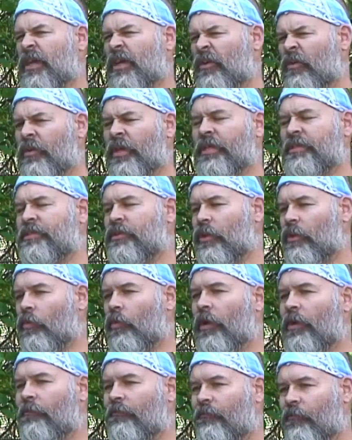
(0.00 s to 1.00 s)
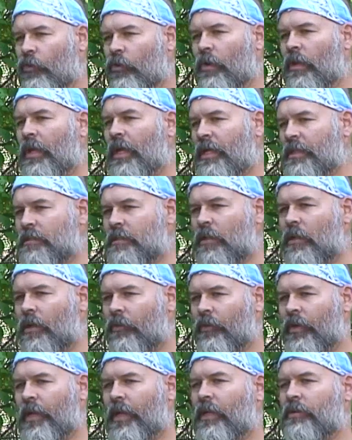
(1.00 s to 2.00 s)
I don't necessarily want to fertilize the lawn
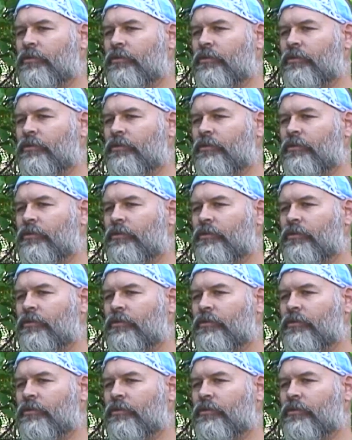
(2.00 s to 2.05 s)
right now,